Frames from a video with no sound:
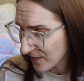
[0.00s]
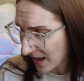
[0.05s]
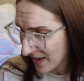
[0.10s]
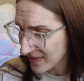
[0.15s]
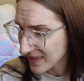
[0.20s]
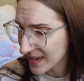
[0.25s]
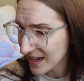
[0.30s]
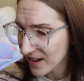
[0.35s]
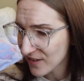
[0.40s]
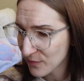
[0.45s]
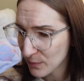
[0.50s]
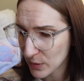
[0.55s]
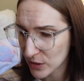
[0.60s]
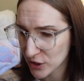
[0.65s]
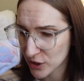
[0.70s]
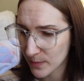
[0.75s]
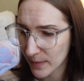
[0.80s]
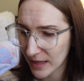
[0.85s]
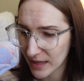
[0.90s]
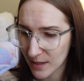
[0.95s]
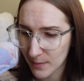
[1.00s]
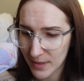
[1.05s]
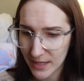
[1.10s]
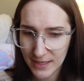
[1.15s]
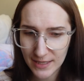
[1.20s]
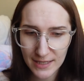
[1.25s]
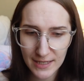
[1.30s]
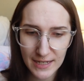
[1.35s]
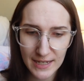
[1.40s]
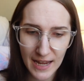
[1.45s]
think I've pushed my
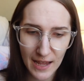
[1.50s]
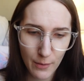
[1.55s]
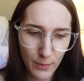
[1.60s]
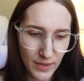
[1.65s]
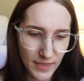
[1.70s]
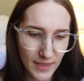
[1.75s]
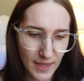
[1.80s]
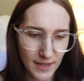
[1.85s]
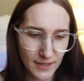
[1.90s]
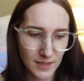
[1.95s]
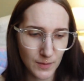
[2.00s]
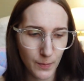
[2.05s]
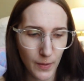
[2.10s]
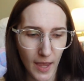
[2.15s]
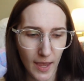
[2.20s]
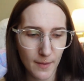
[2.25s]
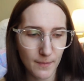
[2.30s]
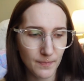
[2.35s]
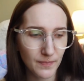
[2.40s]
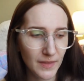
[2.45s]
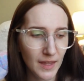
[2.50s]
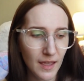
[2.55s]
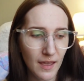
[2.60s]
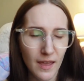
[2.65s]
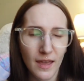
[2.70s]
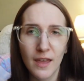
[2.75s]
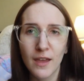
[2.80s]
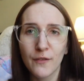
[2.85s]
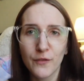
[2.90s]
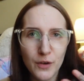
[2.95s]
limits today with this, but
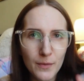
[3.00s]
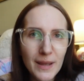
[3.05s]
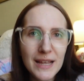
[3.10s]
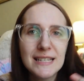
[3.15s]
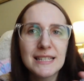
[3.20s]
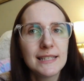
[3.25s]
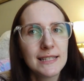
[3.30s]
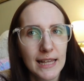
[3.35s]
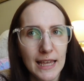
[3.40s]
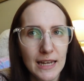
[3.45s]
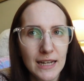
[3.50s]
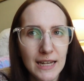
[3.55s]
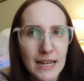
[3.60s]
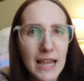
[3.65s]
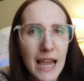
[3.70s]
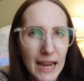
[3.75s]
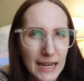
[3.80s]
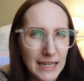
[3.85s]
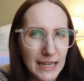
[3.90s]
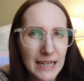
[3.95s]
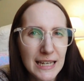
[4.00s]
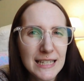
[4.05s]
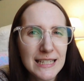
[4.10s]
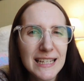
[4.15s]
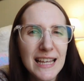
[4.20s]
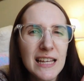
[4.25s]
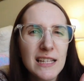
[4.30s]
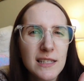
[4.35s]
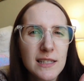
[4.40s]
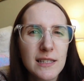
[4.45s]
for my sanity, I needed to
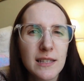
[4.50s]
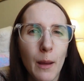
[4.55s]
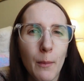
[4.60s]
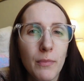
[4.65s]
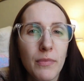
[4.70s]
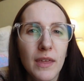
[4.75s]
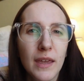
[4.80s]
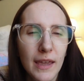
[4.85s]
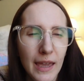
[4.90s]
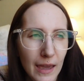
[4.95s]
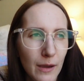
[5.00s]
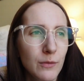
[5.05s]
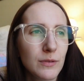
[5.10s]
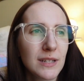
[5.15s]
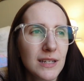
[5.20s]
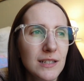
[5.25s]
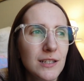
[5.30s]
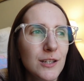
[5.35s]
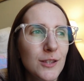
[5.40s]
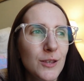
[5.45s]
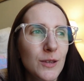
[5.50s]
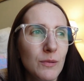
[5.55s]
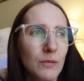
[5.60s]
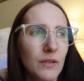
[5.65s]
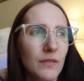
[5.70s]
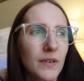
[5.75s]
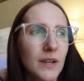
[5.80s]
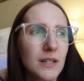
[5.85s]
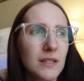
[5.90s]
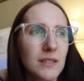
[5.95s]
get something out into the
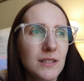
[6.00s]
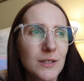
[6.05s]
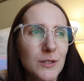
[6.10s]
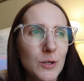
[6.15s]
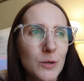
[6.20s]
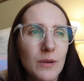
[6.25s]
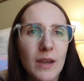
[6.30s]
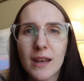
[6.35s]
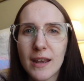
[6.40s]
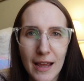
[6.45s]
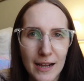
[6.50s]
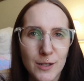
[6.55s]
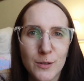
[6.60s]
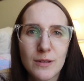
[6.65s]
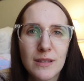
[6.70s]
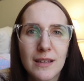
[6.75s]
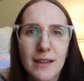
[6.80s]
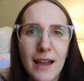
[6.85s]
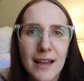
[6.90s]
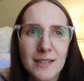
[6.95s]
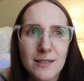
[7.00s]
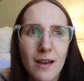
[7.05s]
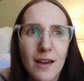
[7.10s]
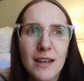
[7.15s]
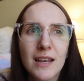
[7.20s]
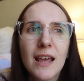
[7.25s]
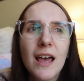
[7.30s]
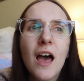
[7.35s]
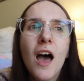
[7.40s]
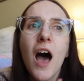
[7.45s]
universe to connect with you guys on,